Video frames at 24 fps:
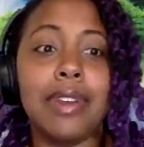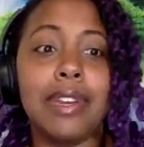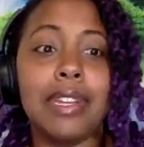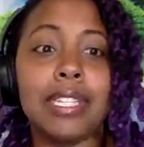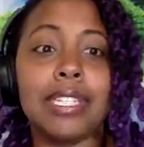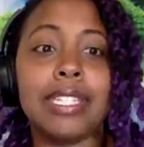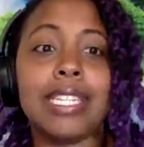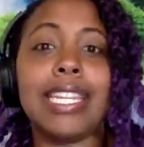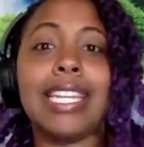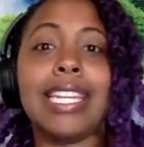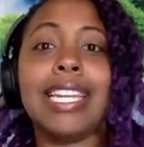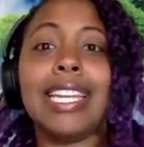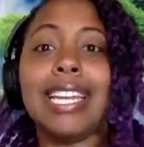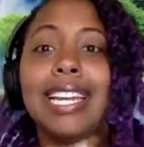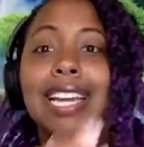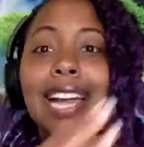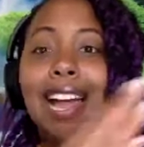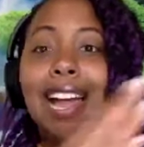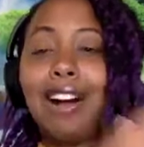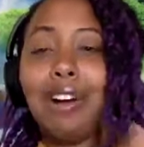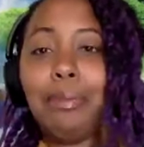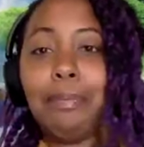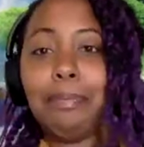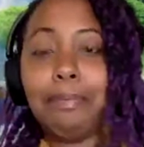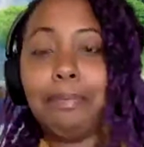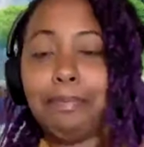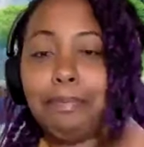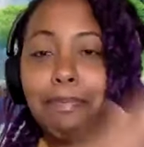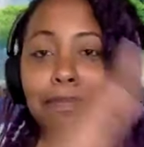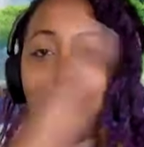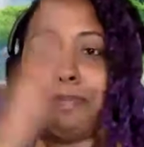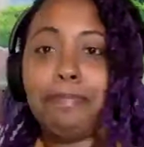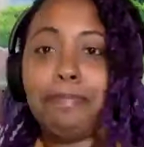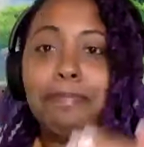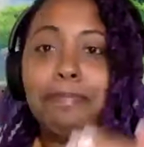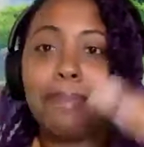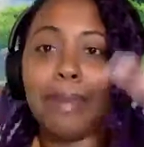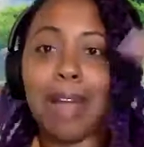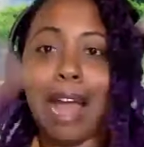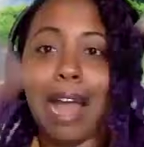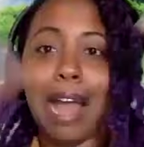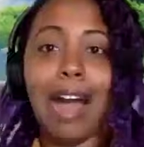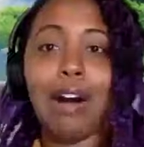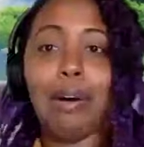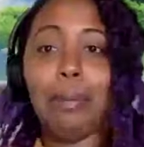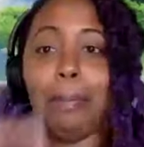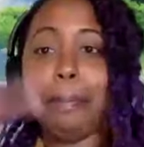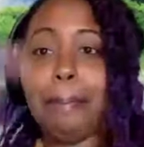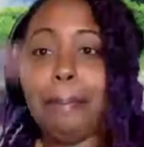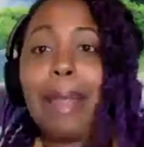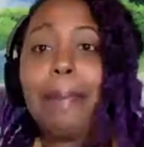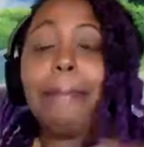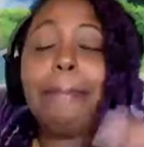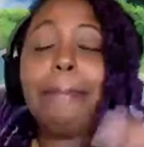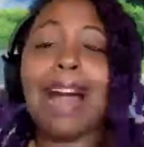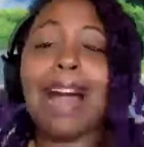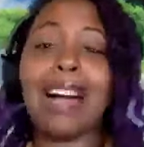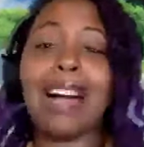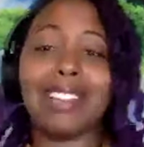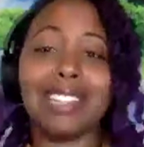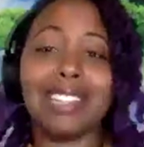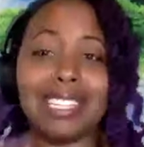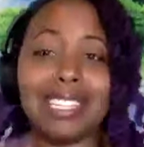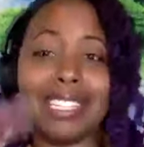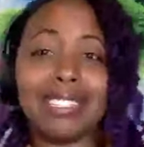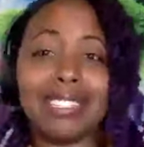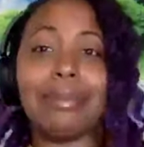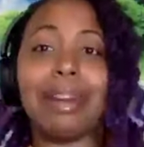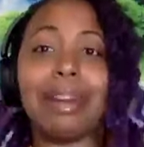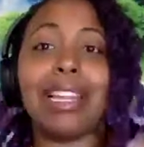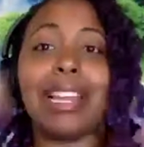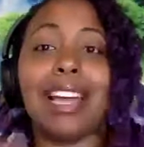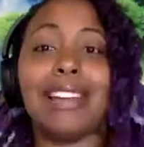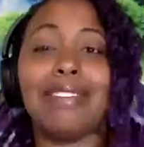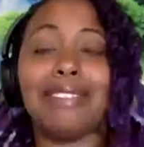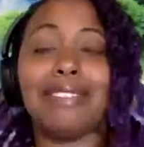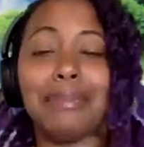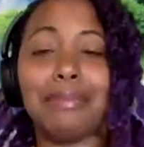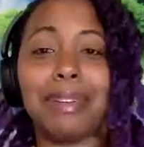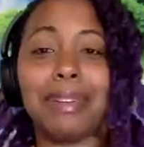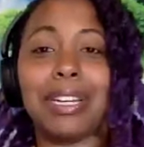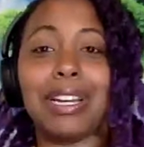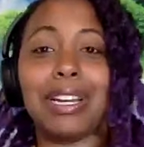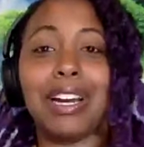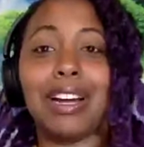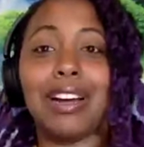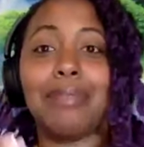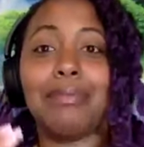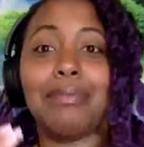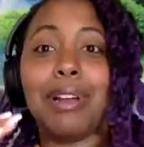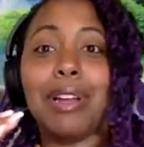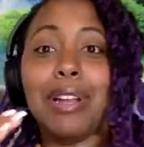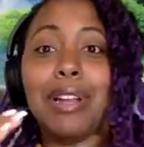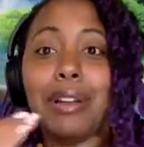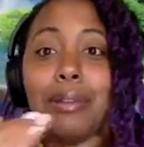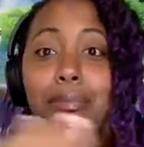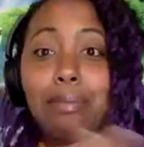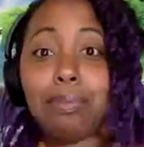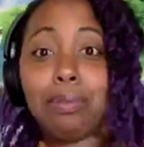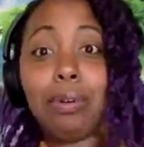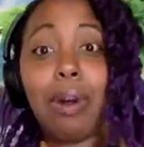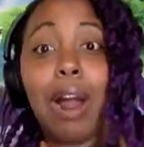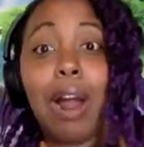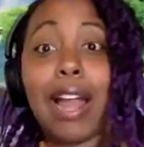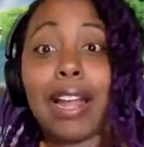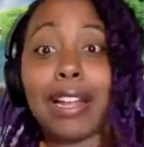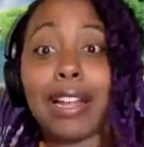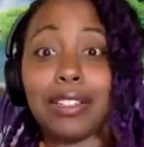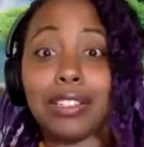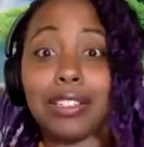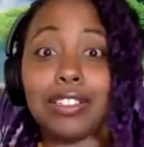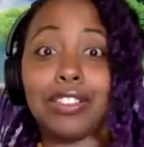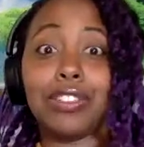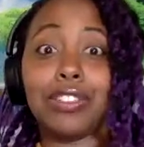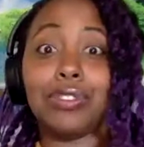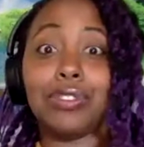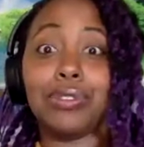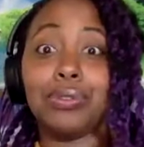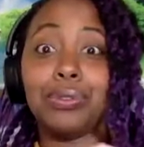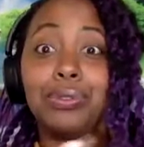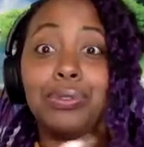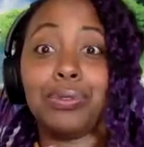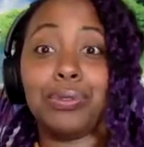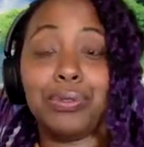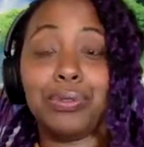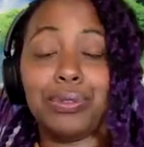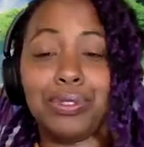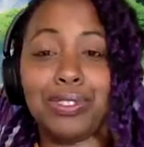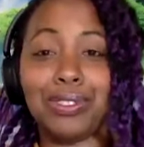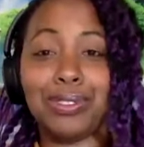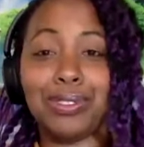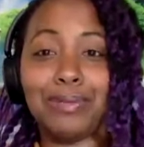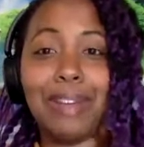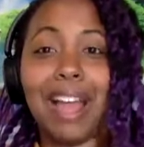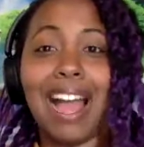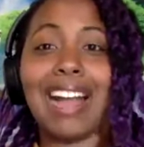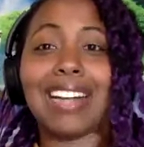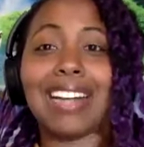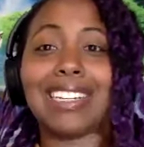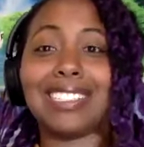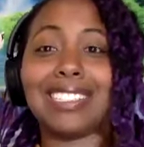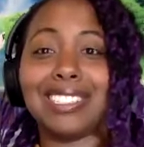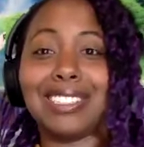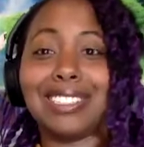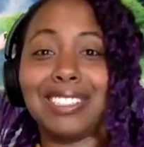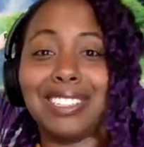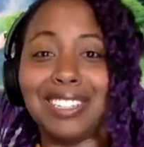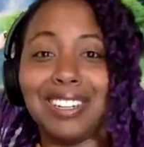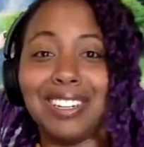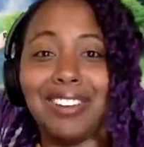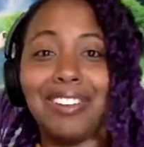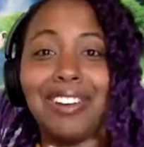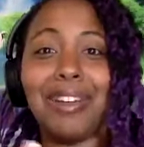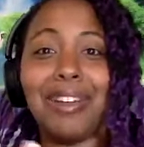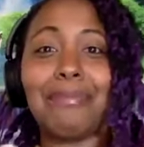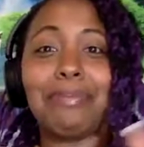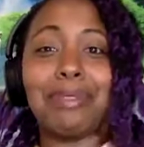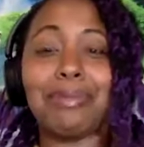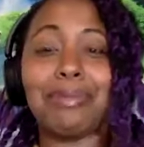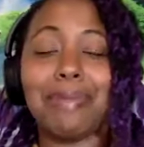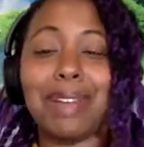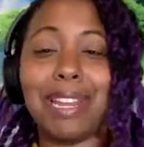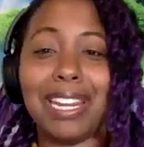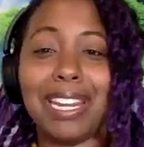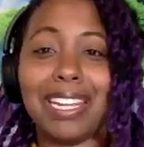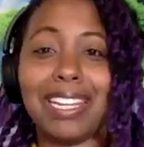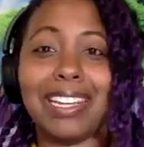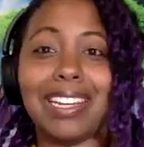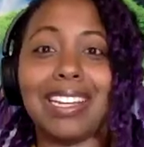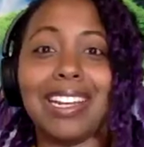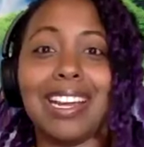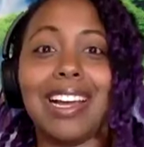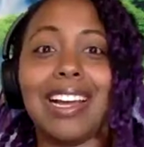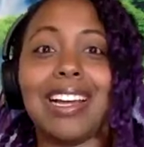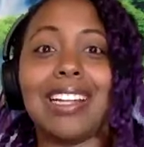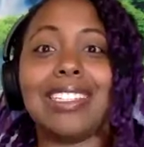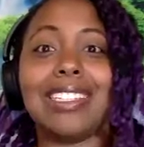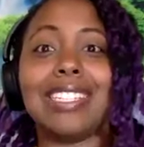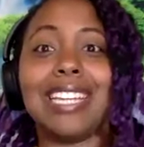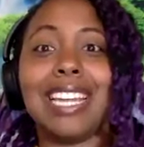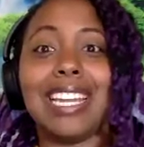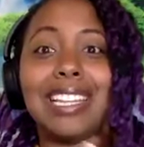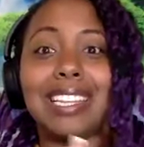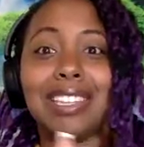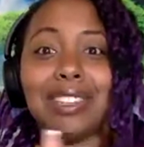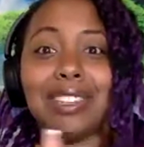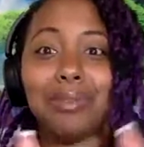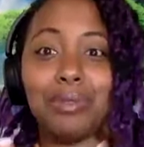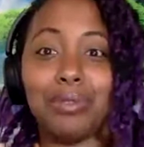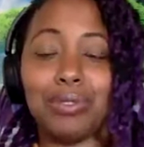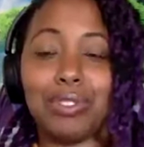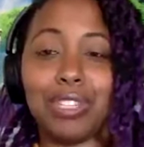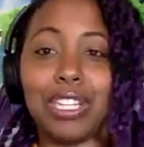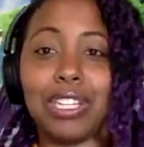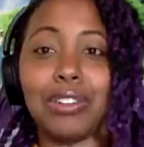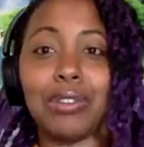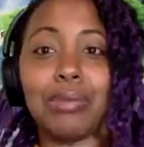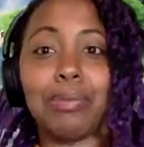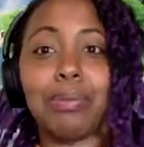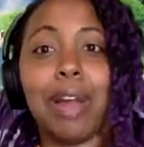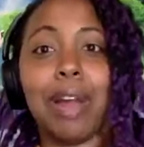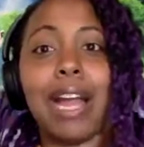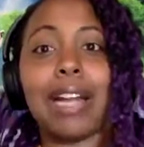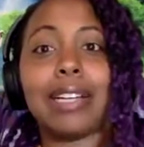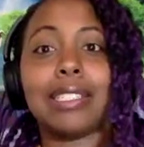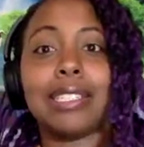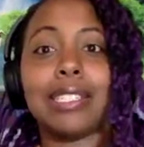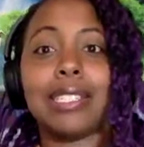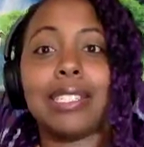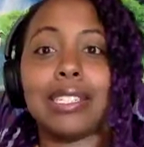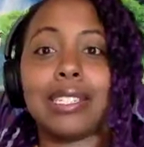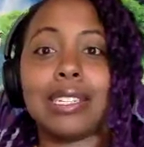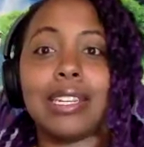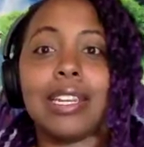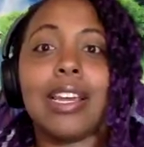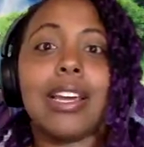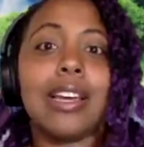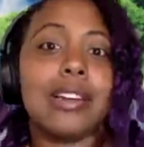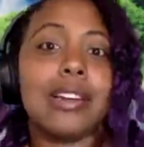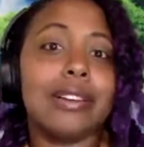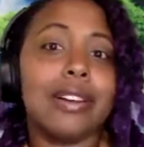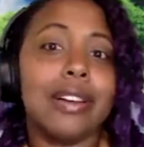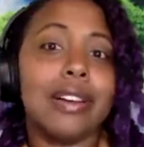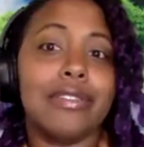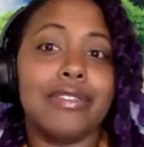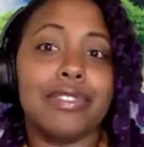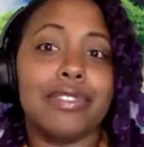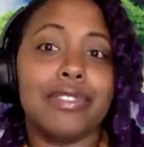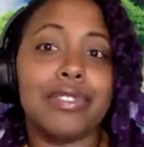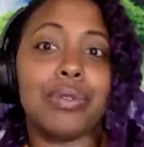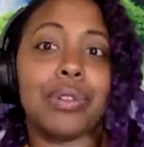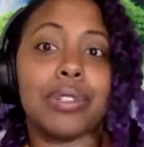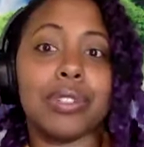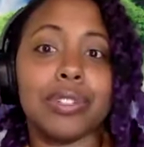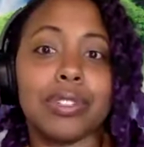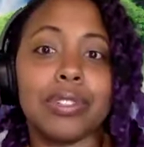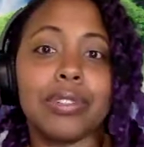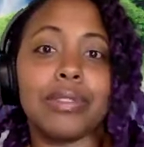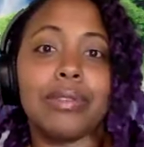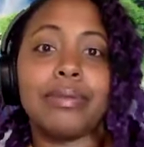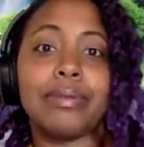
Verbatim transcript: seeing how how imbalanced my life had become prior to actually, you know, implementing a daily routine or practice of sorts.